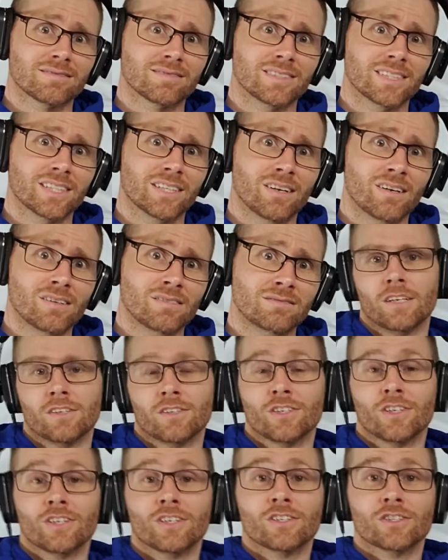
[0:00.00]
you know?
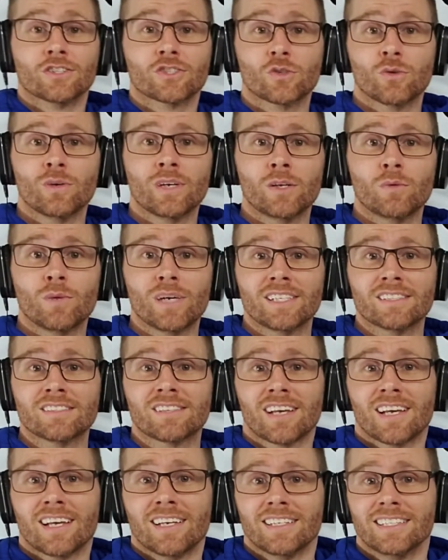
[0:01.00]
So anyways,
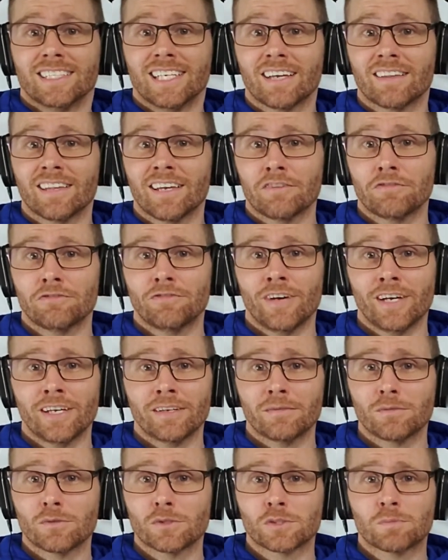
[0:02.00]
yeah, that
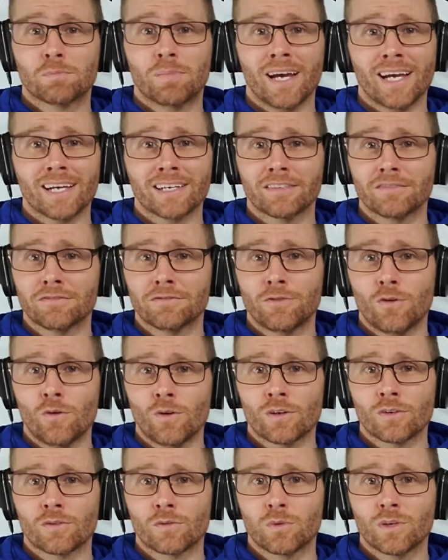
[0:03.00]
fight was back and
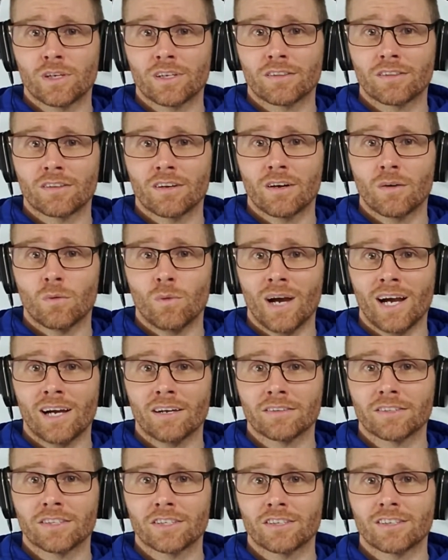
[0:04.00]
forth with
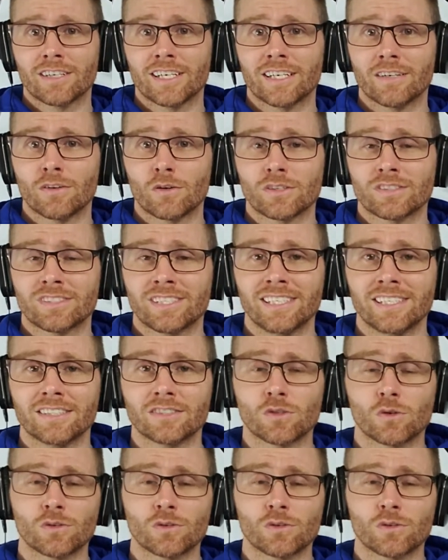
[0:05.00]
Wilder and Ortiz.